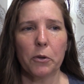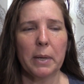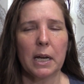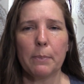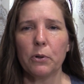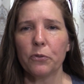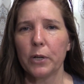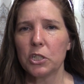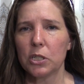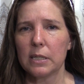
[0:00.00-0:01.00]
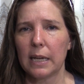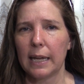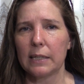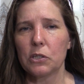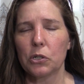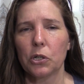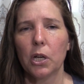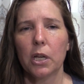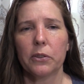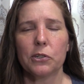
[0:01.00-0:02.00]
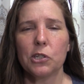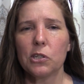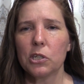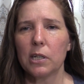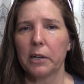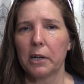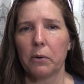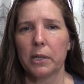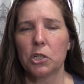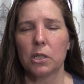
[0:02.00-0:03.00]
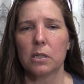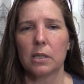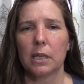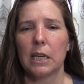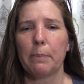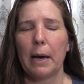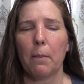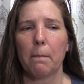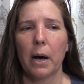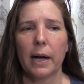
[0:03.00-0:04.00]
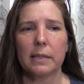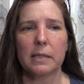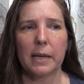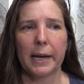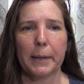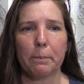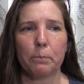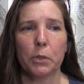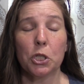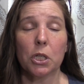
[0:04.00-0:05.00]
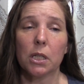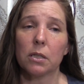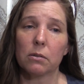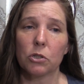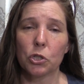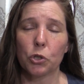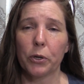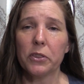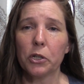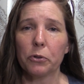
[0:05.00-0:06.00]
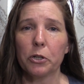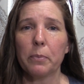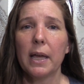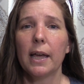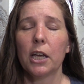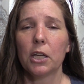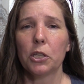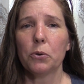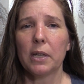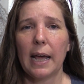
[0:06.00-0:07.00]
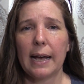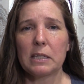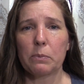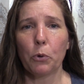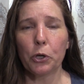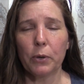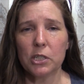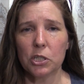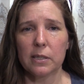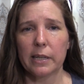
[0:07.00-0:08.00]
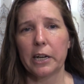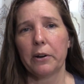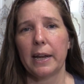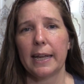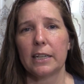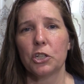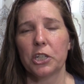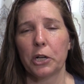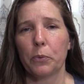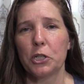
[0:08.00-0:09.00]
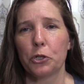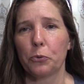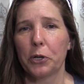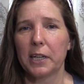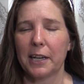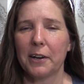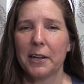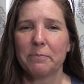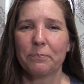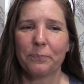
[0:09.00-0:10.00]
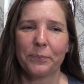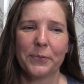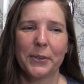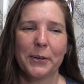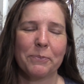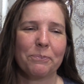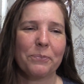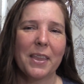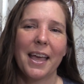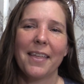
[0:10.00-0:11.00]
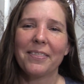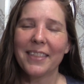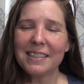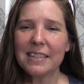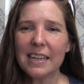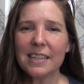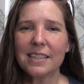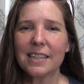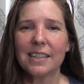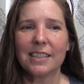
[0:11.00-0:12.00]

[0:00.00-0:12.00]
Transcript: There'll be a couple of questions to answer. They're just generic questions to keep out bots, but you can join the group. You can ask more questions there and share what you're working on. So that's it.